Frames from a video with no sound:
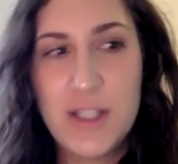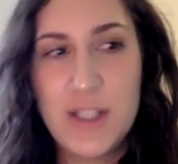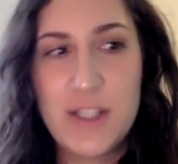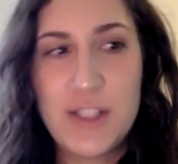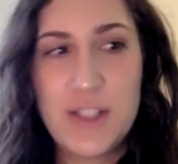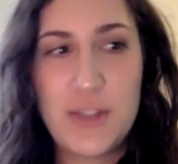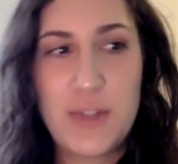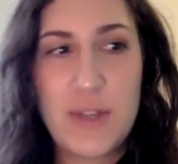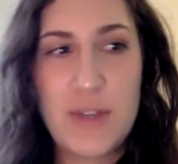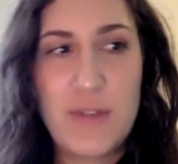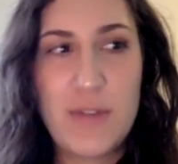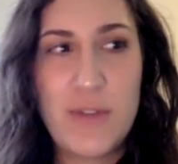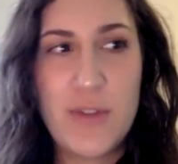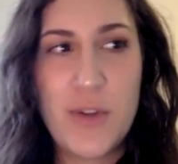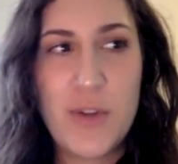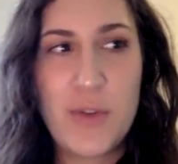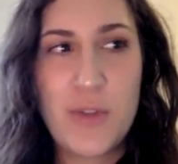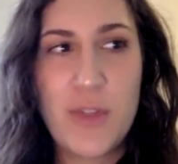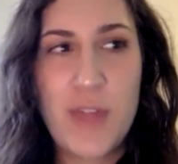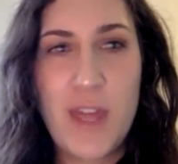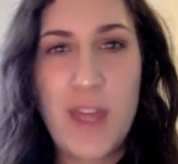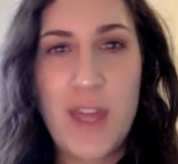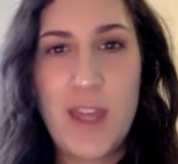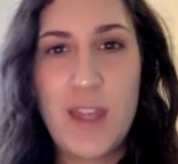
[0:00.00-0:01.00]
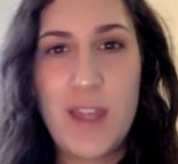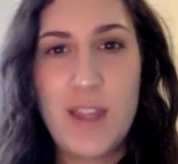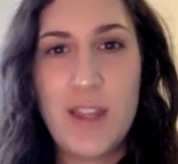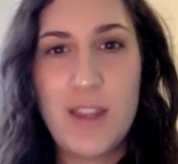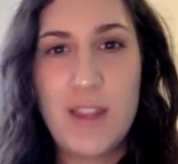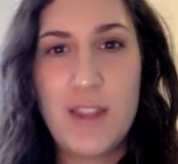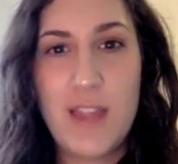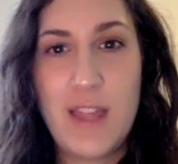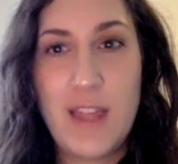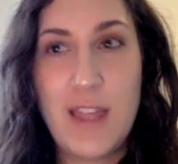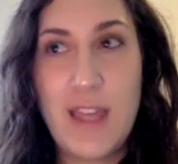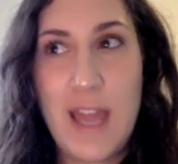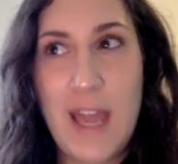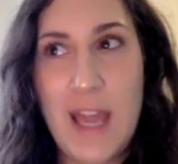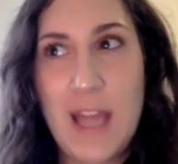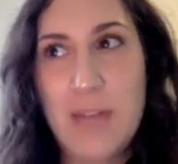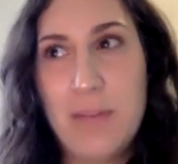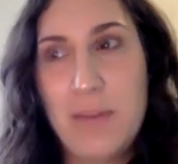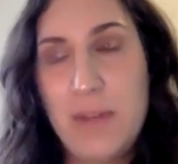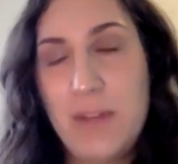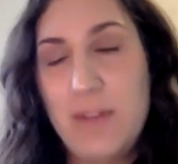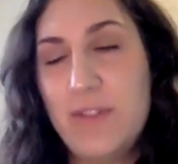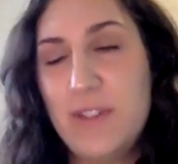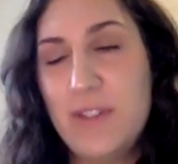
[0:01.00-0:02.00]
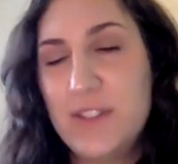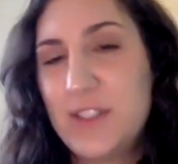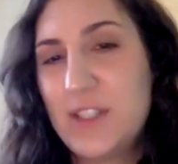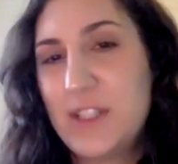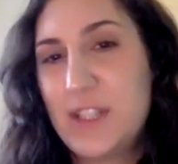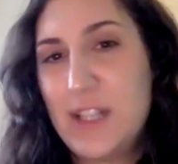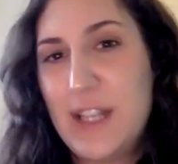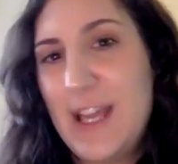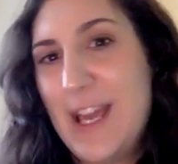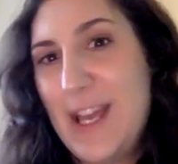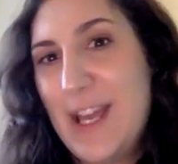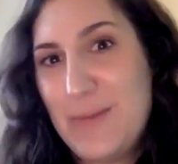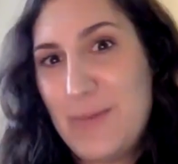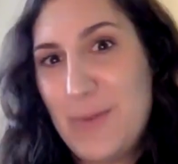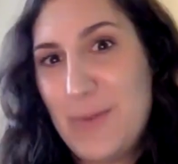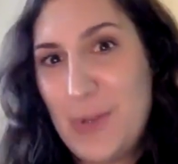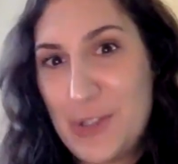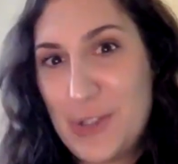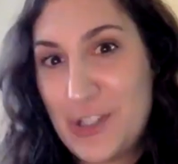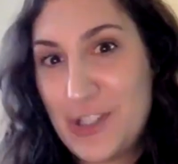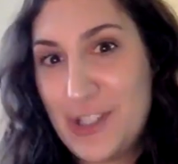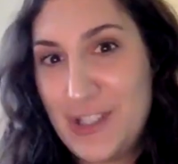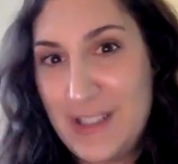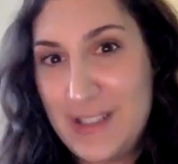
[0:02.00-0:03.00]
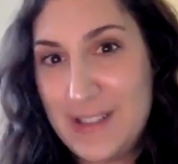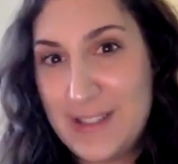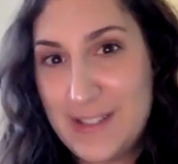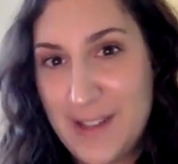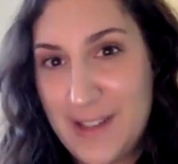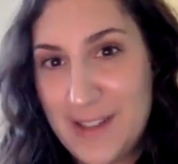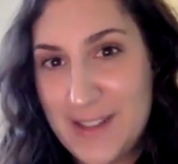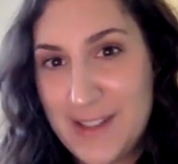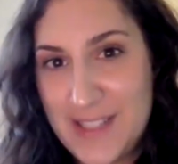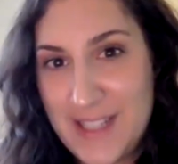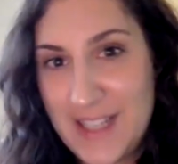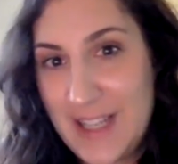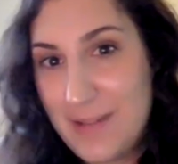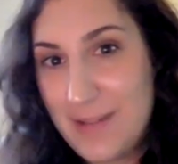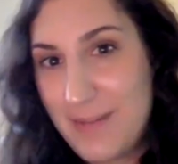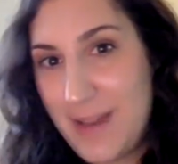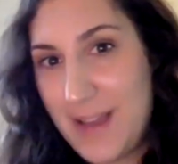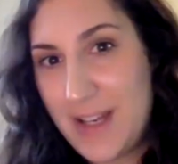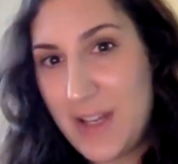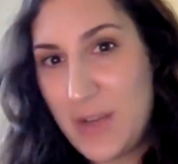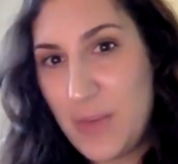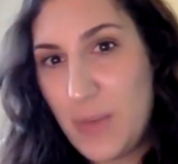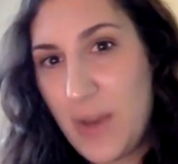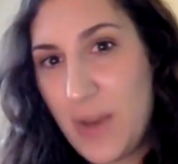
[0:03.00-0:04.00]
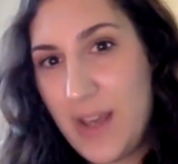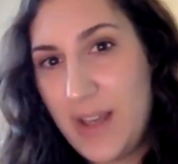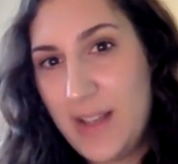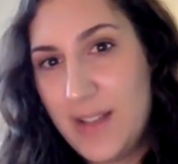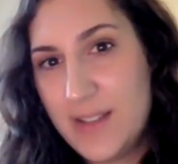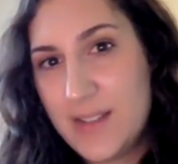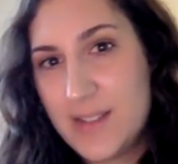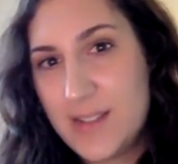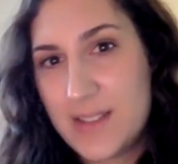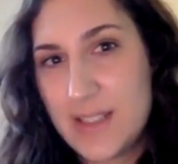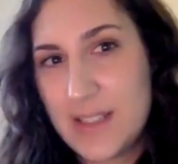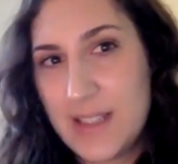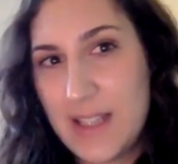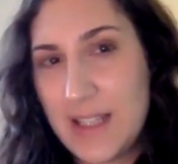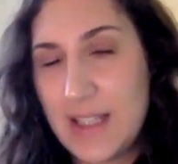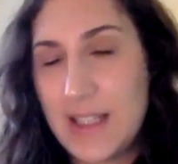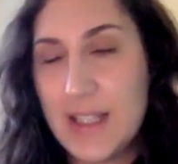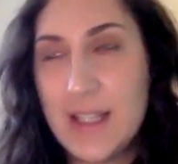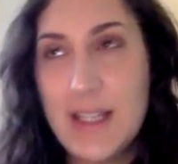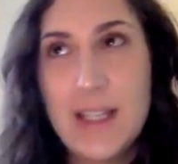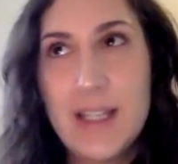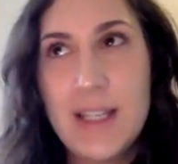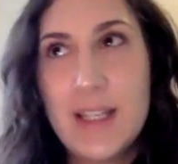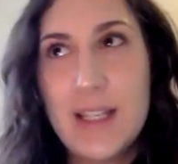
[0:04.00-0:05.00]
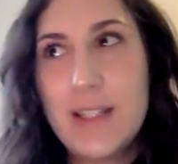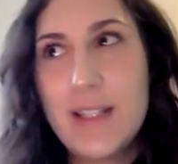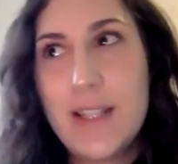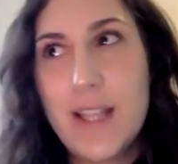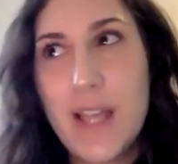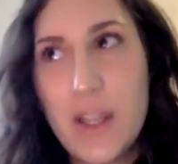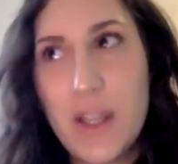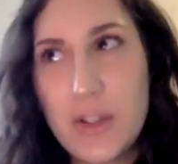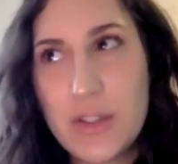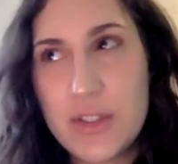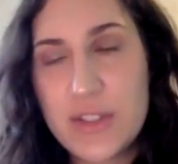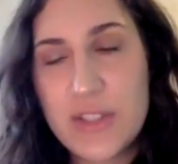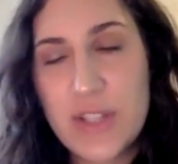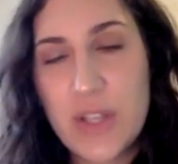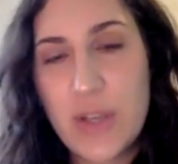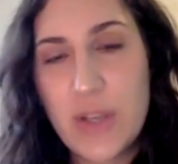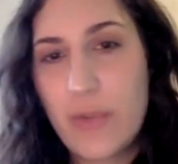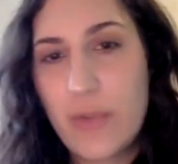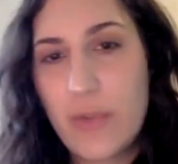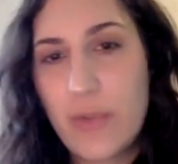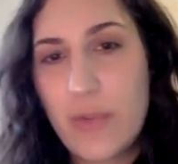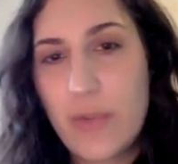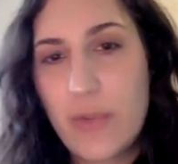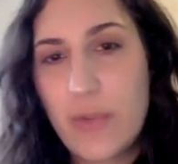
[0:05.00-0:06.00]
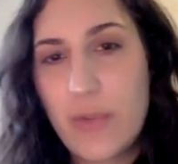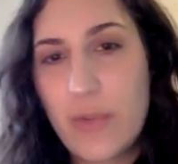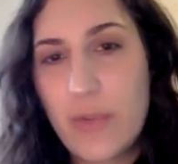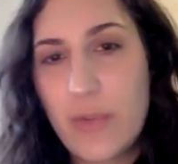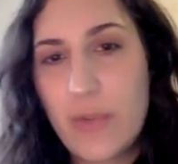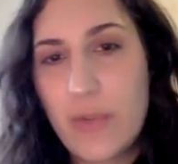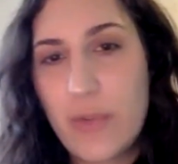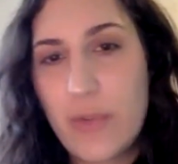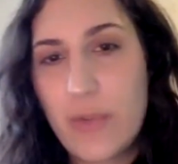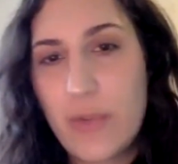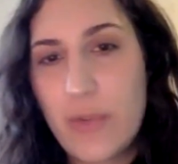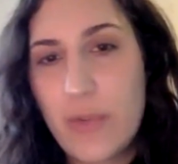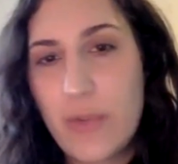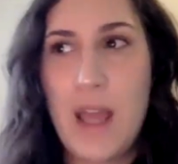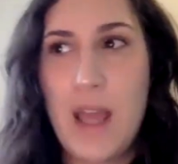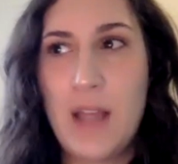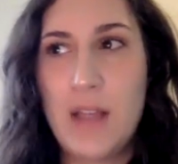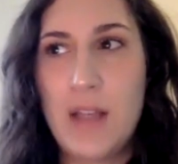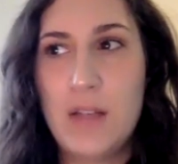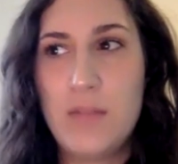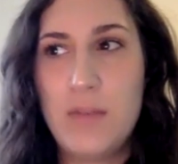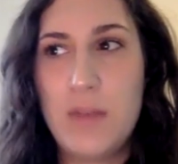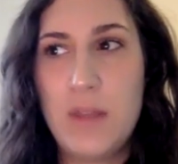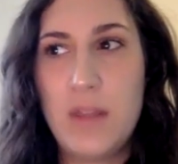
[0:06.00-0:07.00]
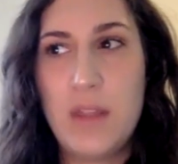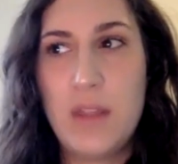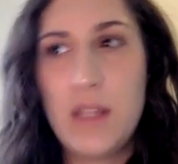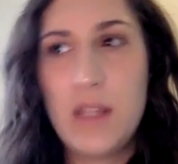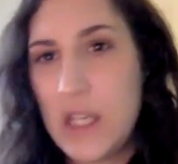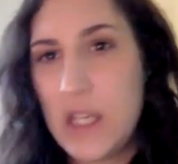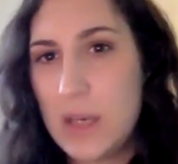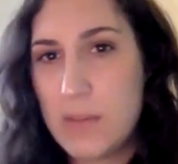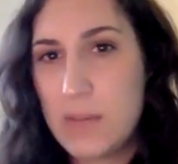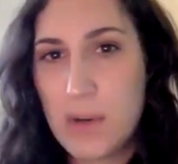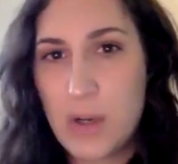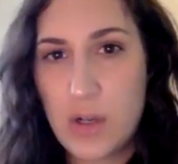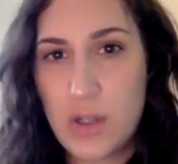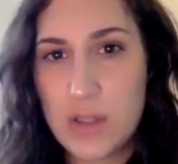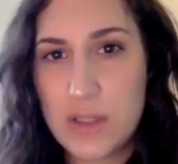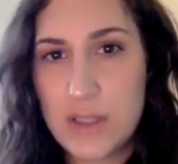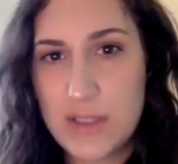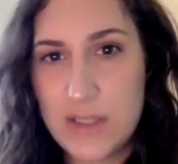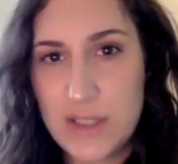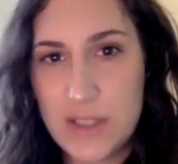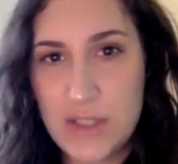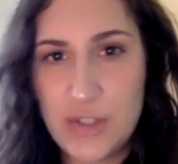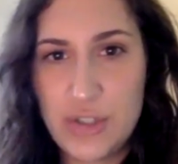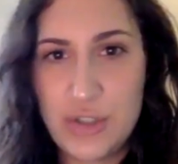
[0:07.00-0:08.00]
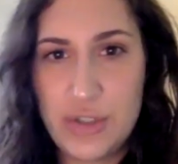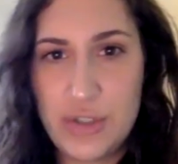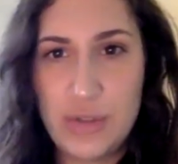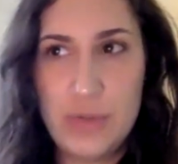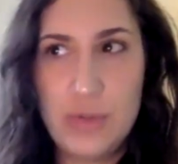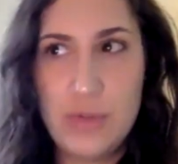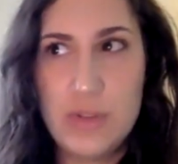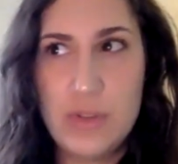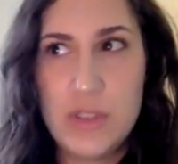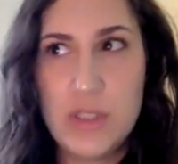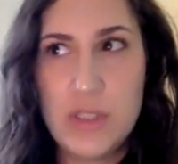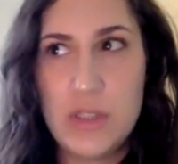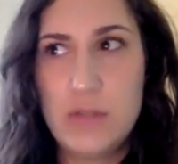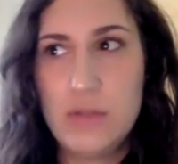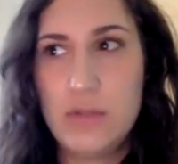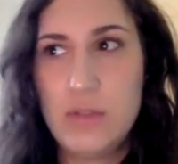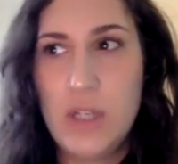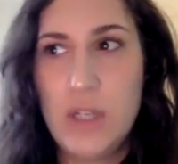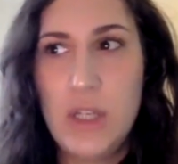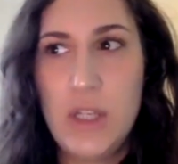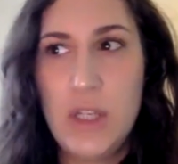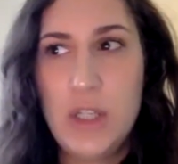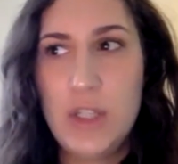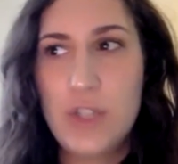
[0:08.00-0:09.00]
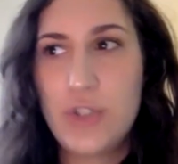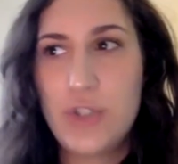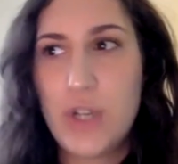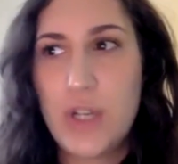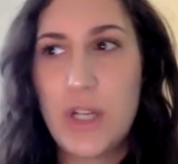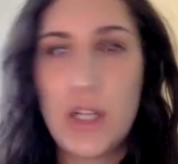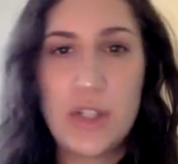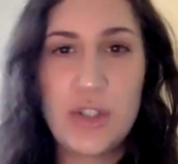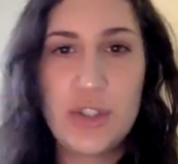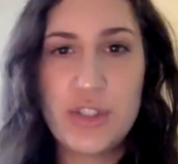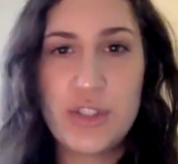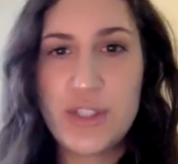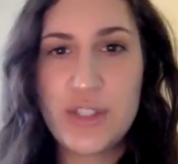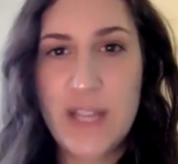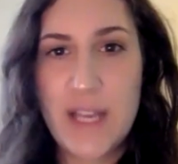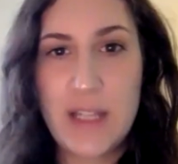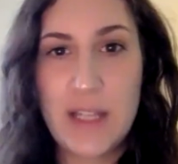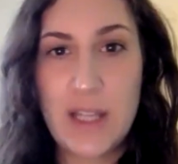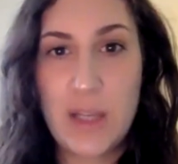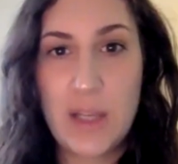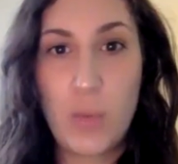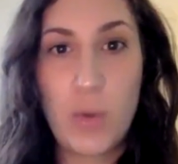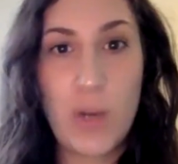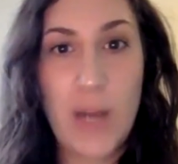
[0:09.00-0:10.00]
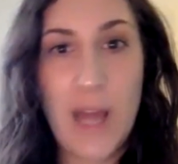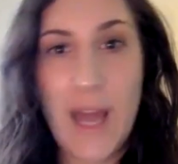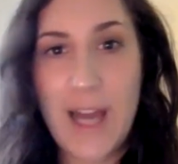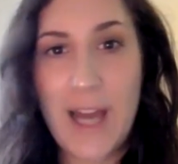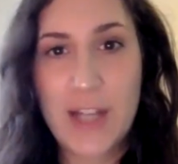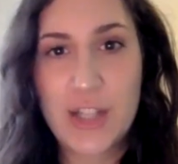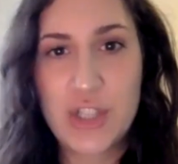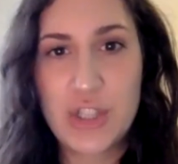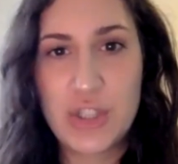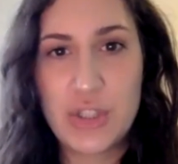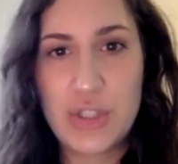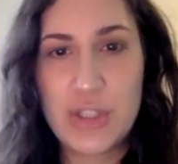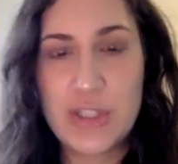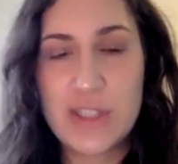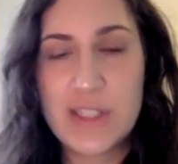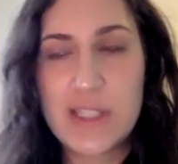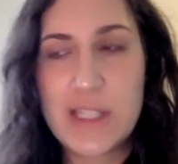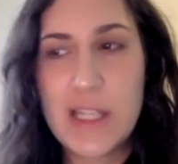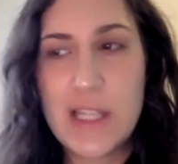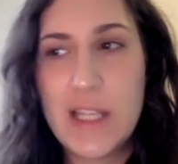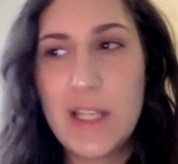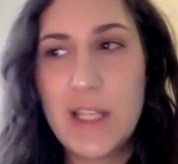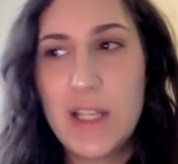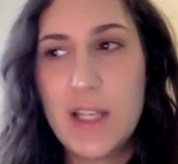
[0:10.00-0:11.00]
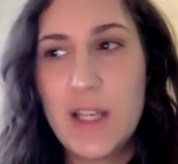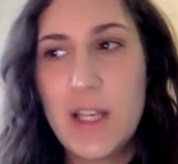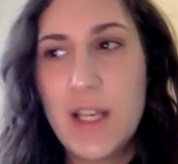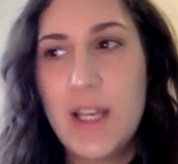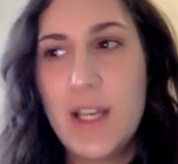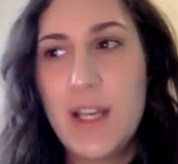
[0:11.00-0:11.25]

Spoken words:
So even though they can be physically and emotionally exhausting in many ways, to like get yourself there and be thinking about all these issues and trying to understand like what action looks like,